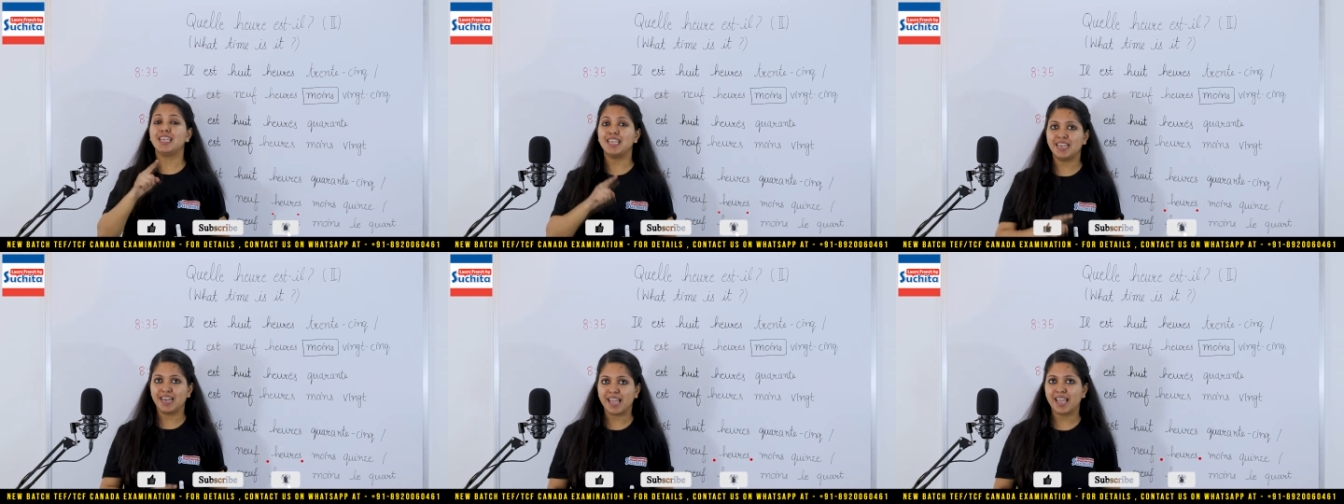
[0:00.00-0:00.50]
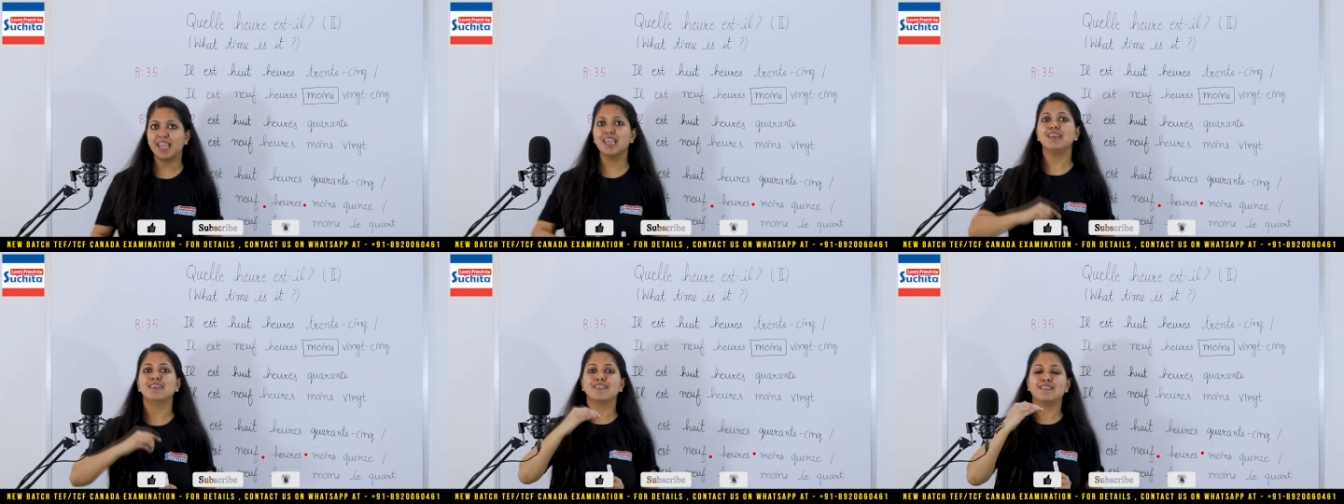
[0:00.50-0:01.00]
Il
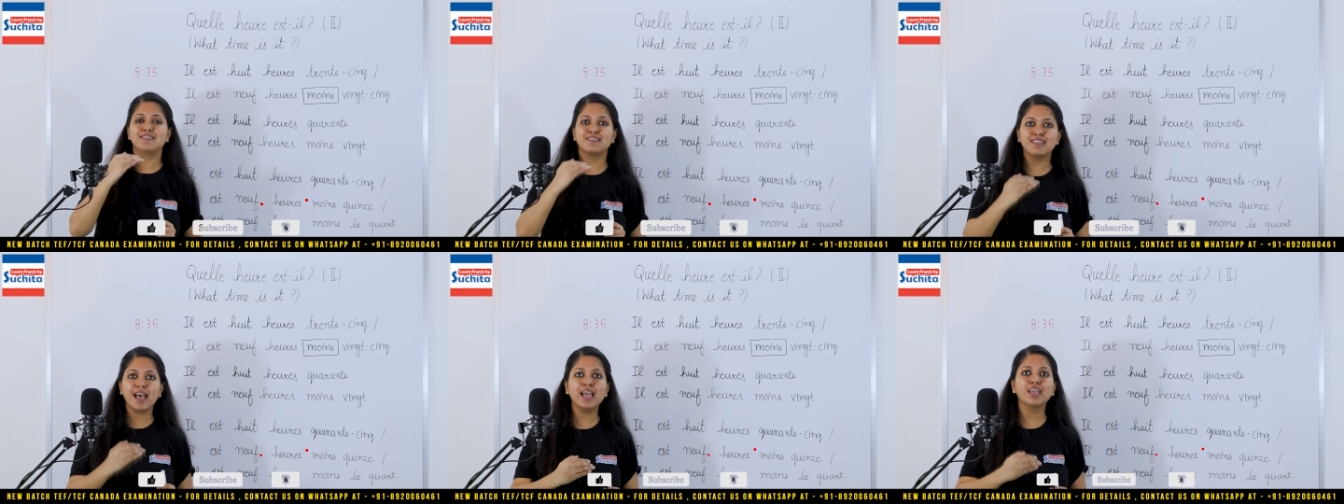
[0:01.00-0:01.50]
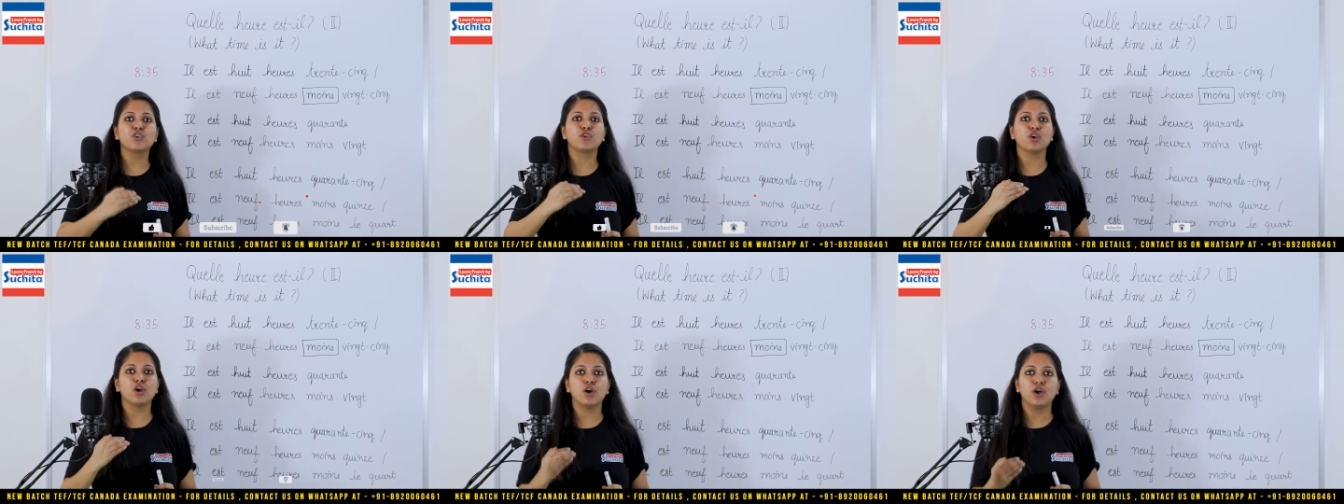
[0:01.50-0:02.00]
est
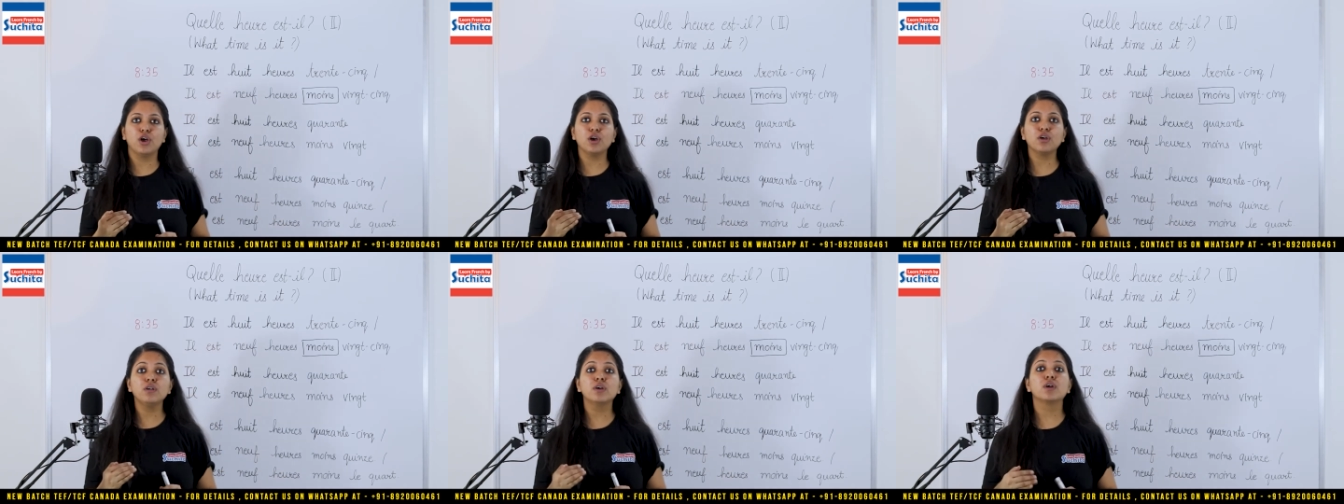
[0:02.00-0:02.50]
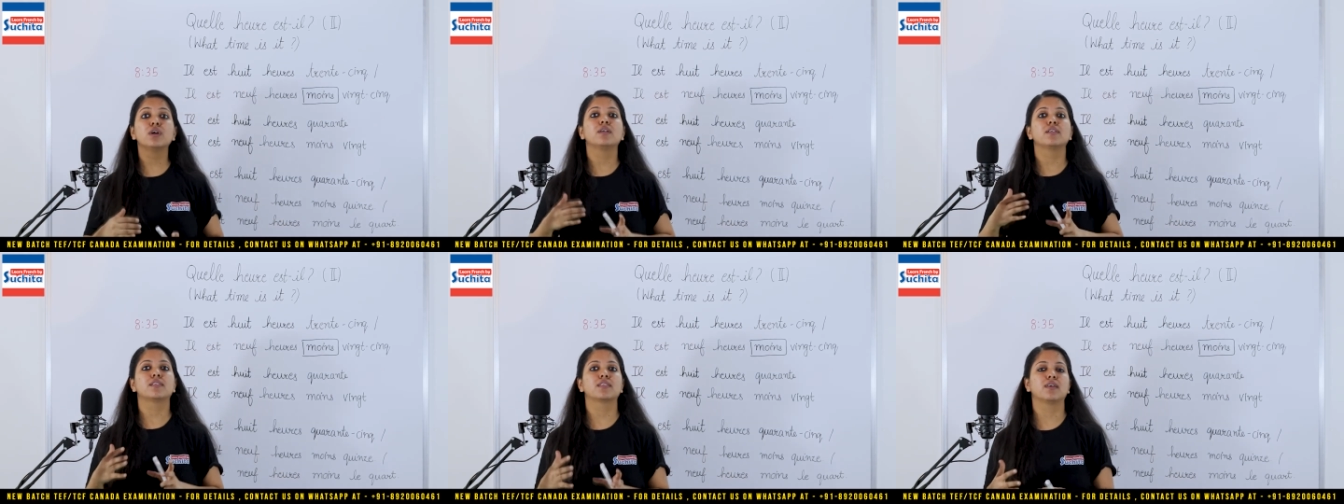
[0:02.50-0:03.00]

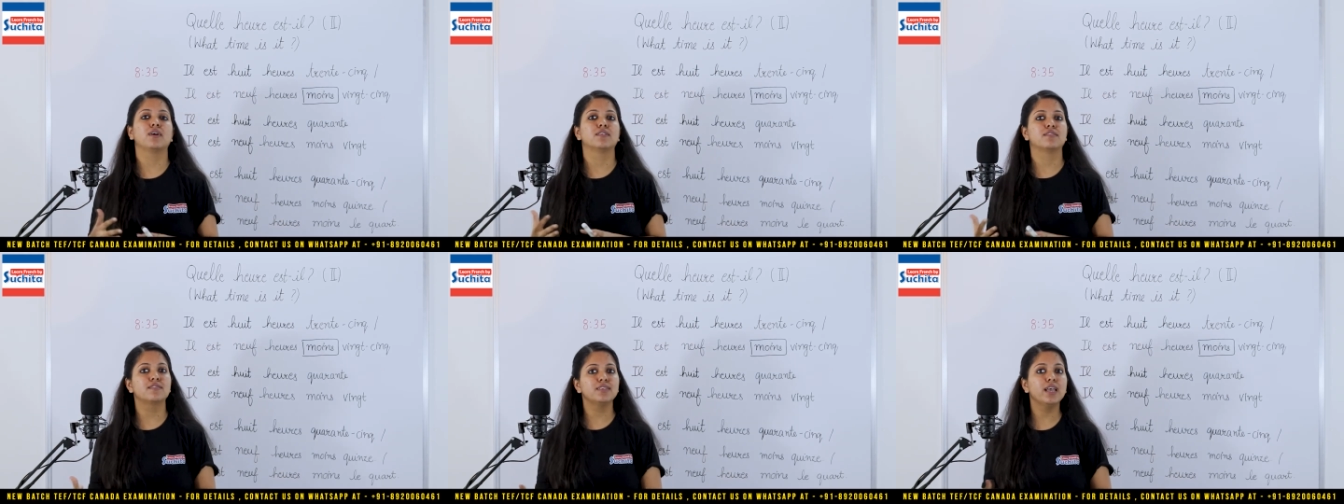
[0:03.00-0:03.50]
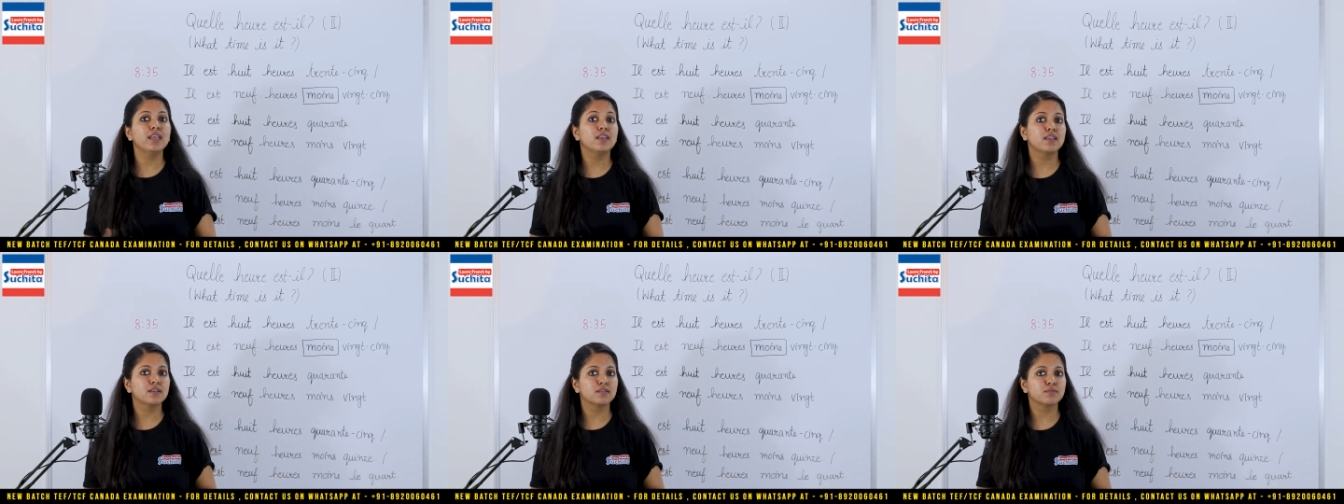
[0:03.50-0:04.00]

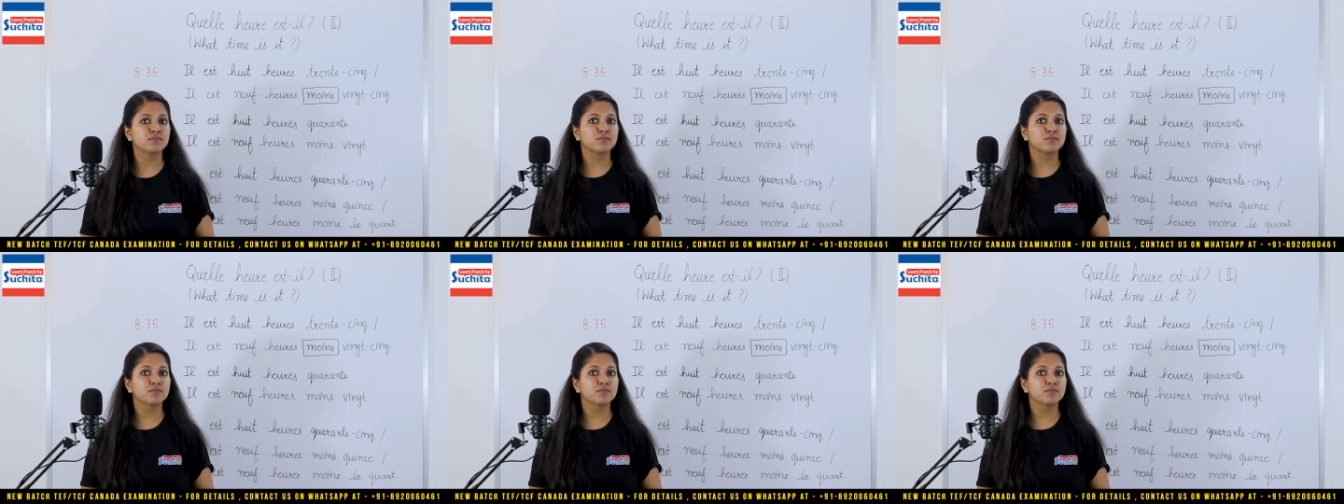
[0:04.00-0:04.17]
5h35.